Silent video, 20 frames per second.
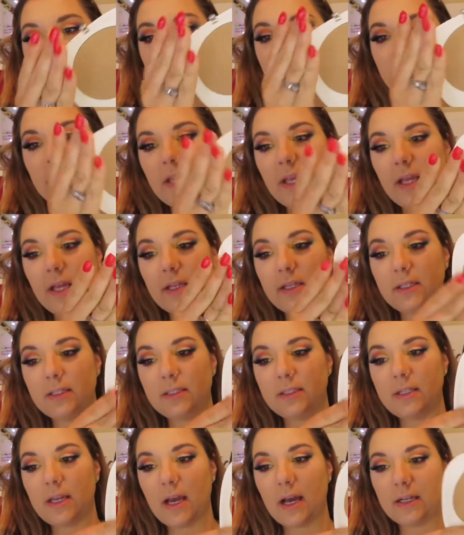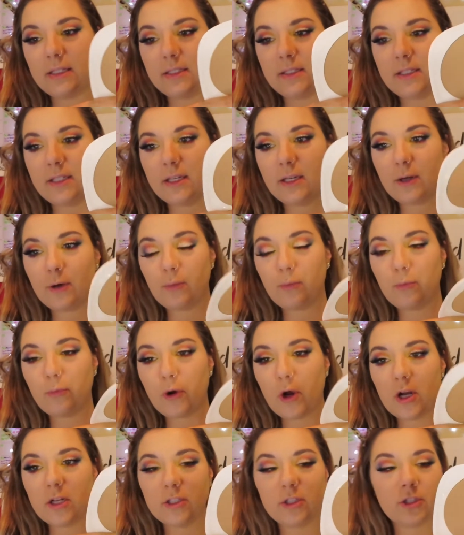Tantastic
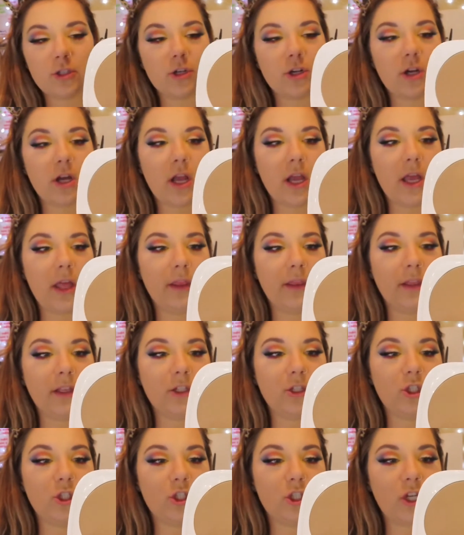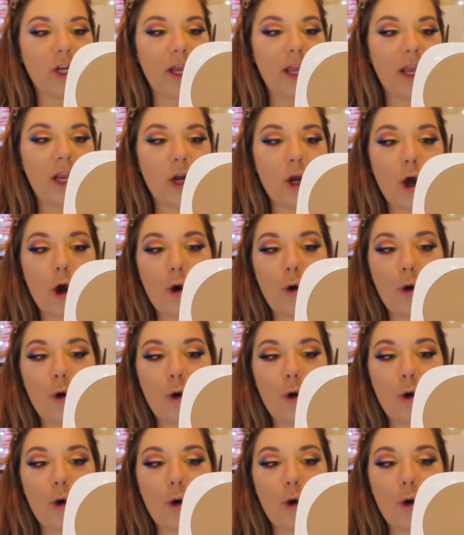bronzer in the shade